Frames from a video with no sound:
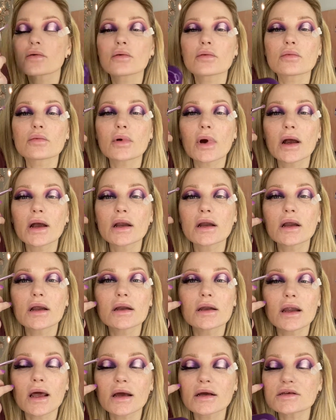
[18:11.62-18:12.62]
right
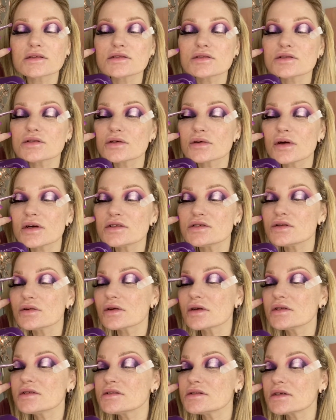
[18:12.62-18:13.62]
next to, as you
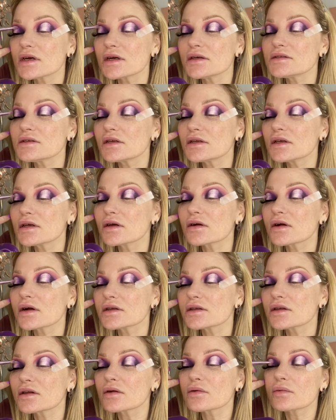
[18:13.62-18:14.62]
can see I did here, I
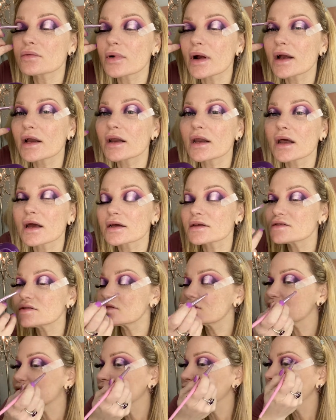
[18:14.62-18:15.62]
did it right
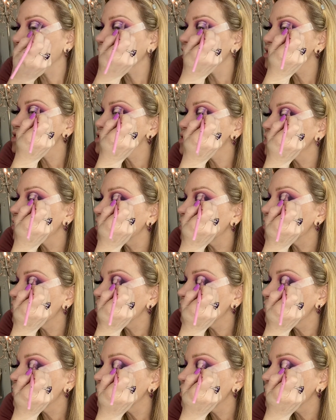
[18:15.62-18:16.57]
next to Wet Jewel.